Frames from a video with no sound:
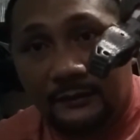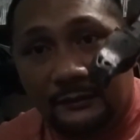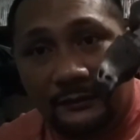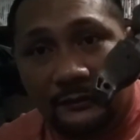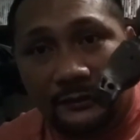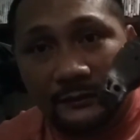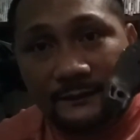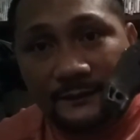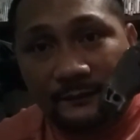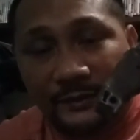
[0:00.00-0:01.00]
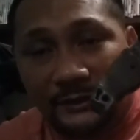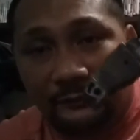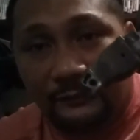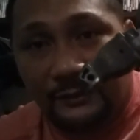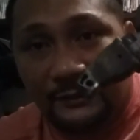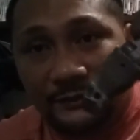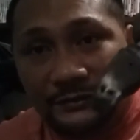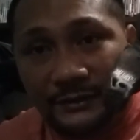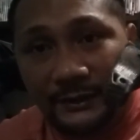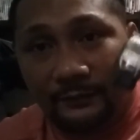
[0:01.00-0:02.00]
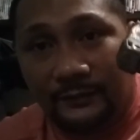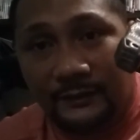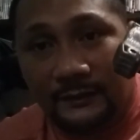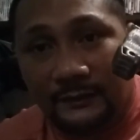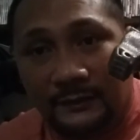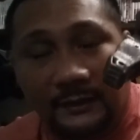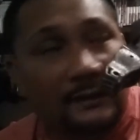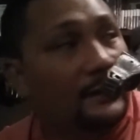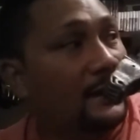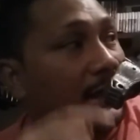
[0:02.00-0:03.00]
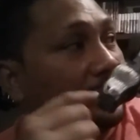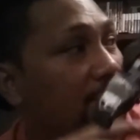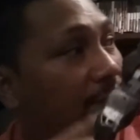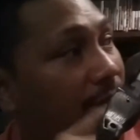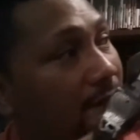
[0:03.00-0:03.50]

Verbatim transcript: all in all, it looks to be in really good shape. I actually